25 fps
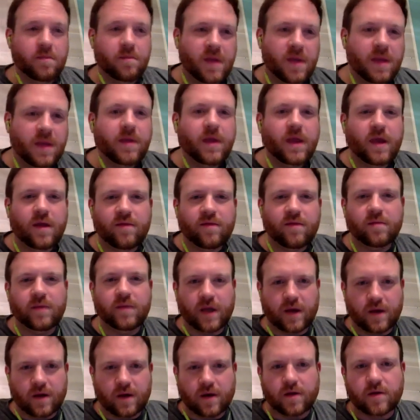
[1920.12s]
maybe even
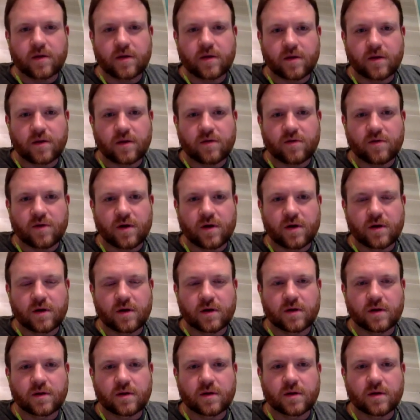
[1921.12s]
because of the
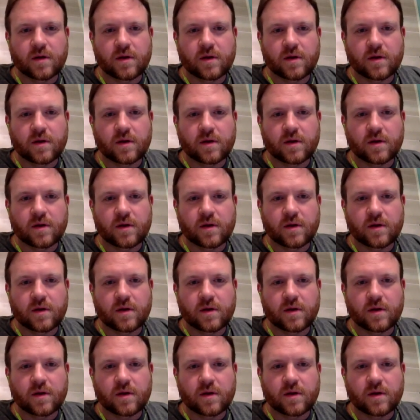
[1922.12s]
struggle,